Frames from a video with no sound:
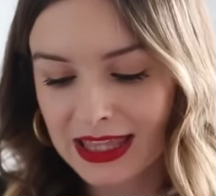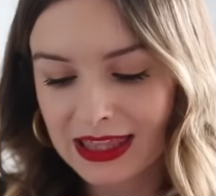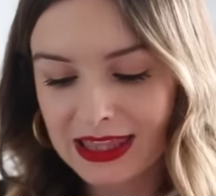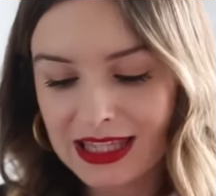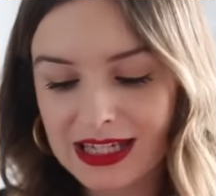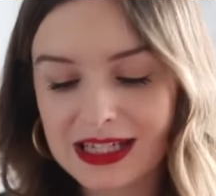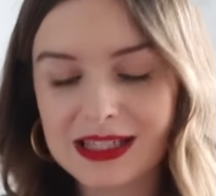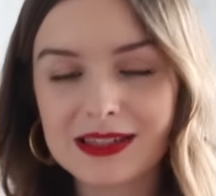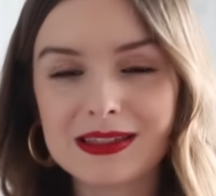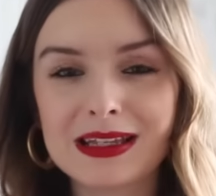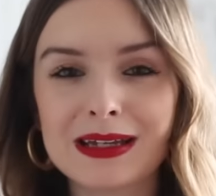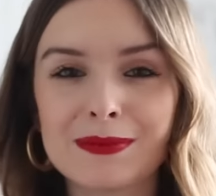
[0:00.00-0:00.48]

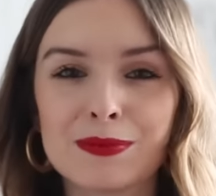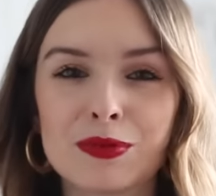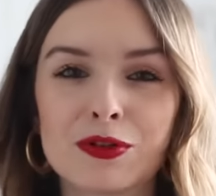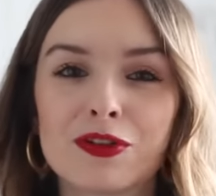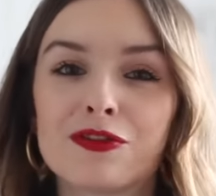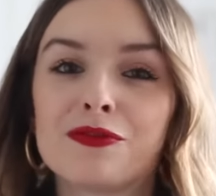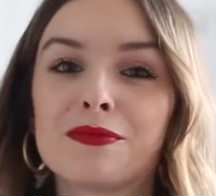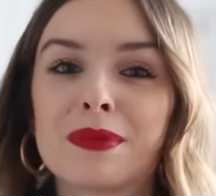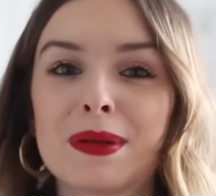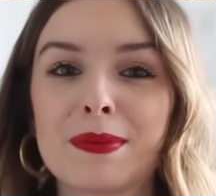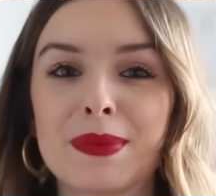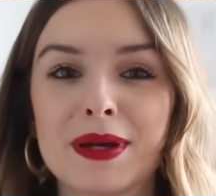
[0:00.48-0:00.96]
This I
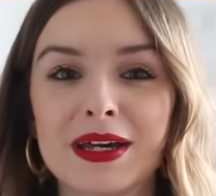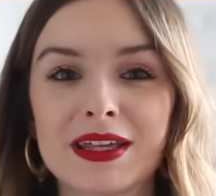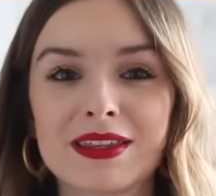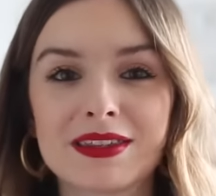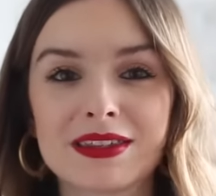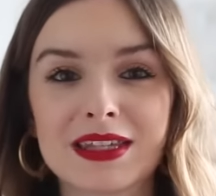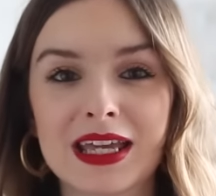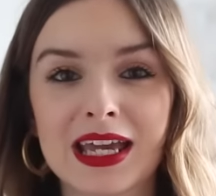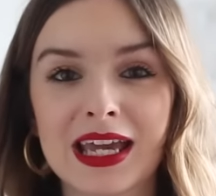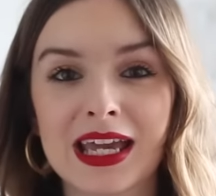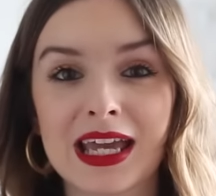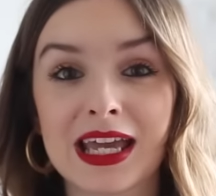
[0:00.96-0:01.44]
bought for my
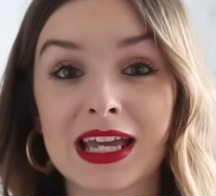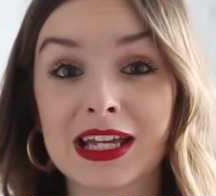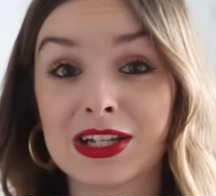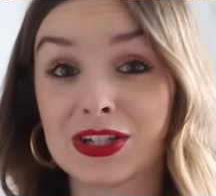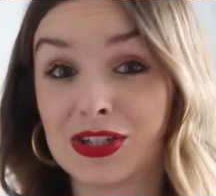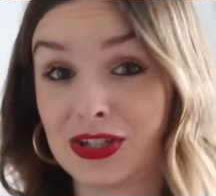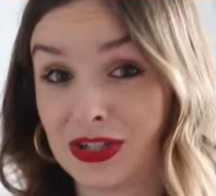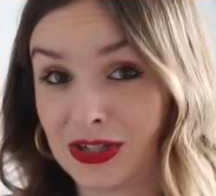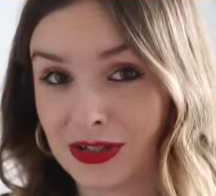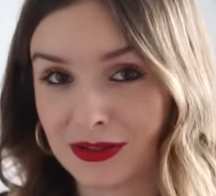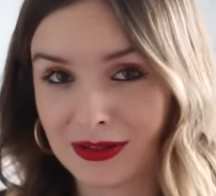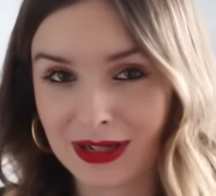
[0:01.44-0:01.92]
birthday in
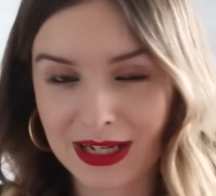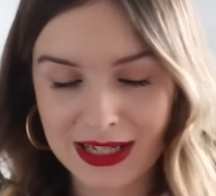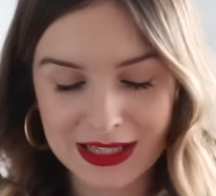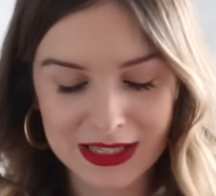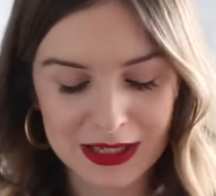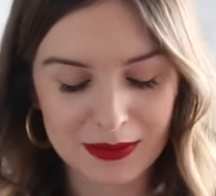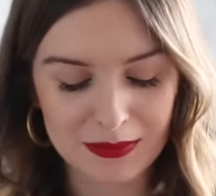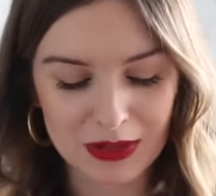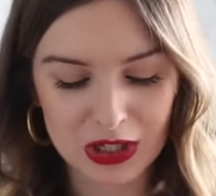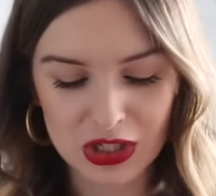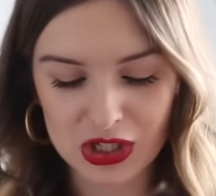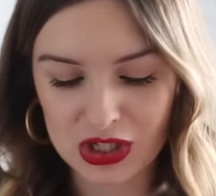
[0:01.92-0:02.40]
June, as
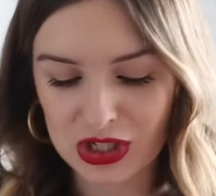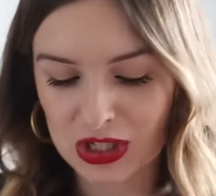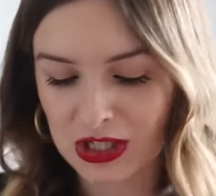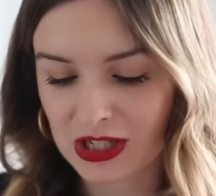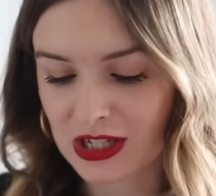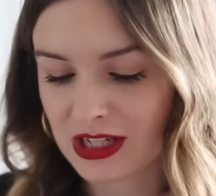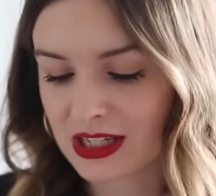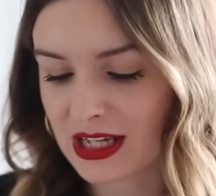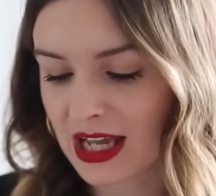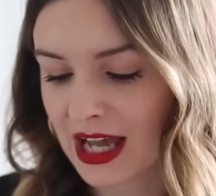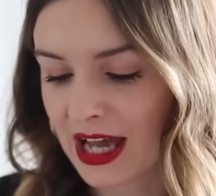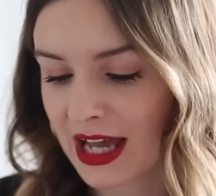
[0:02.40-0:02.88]
I
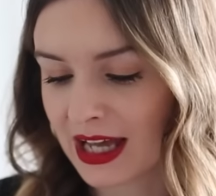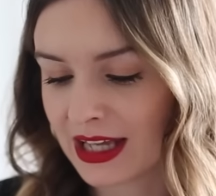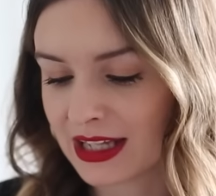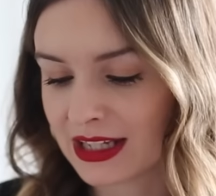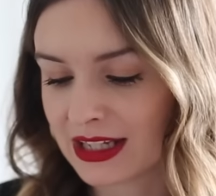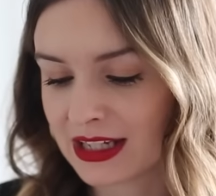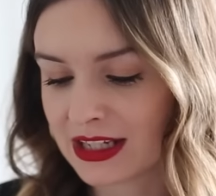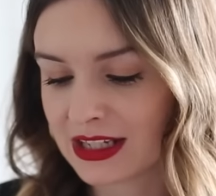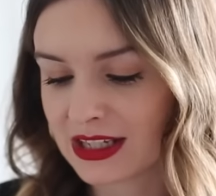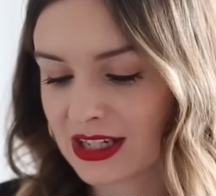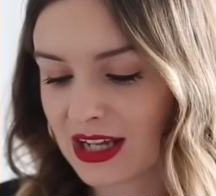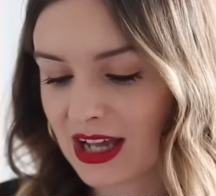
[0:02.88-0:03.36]
mentioned,
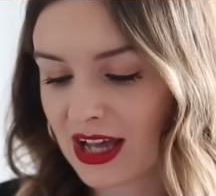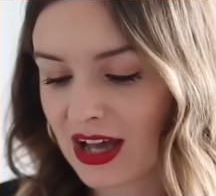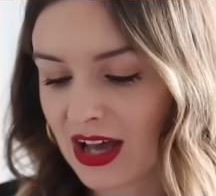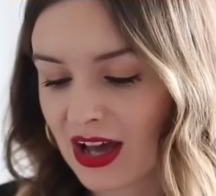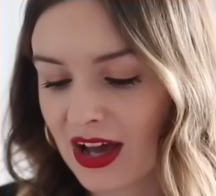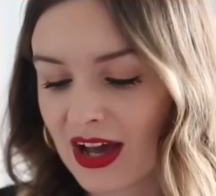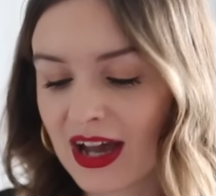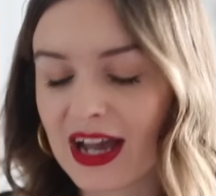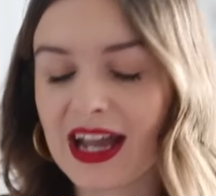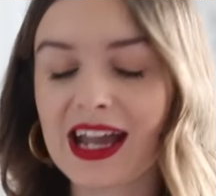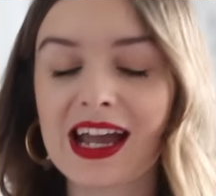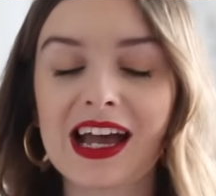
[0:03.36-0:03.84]
and
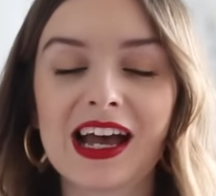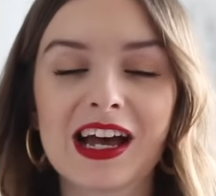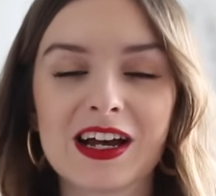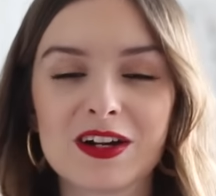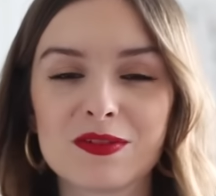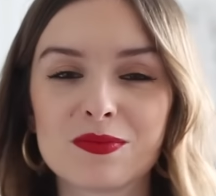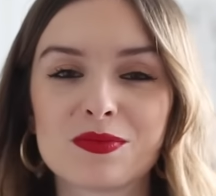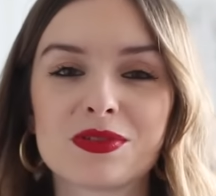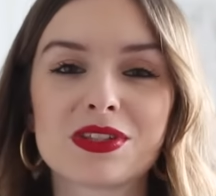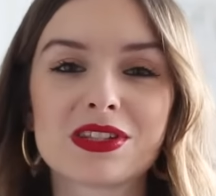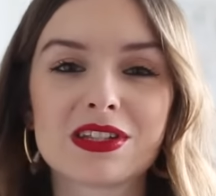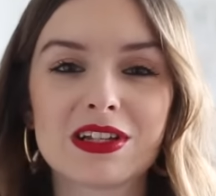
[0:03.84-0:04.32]
I
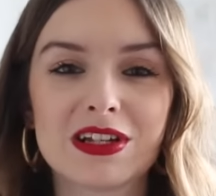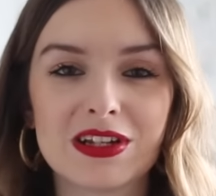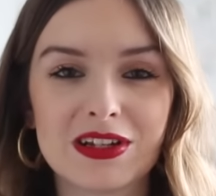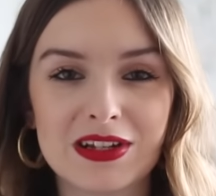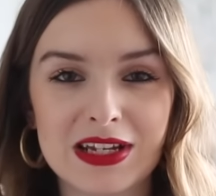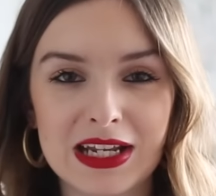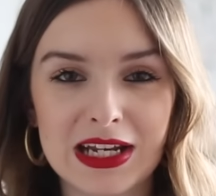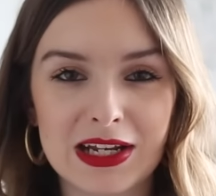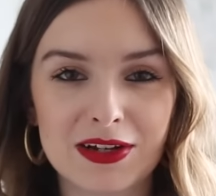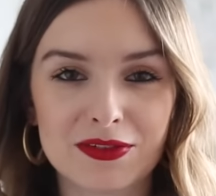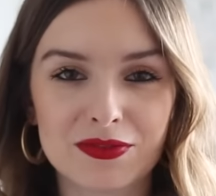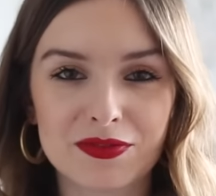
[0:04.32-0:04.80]

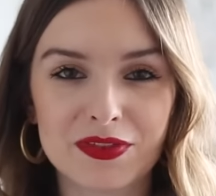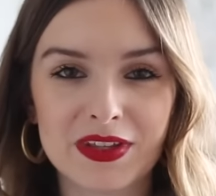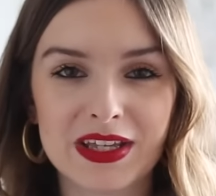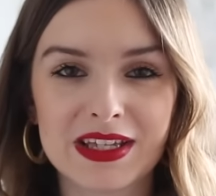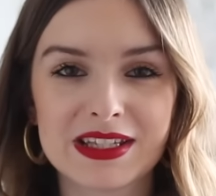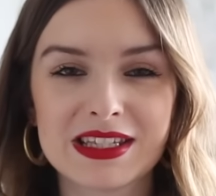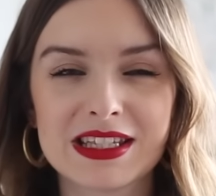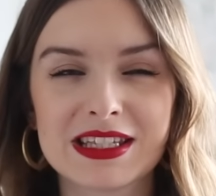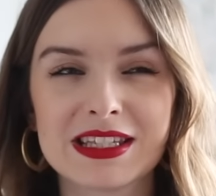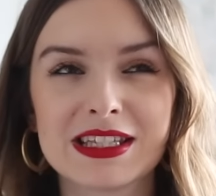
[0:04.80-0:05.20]
absolutely love this.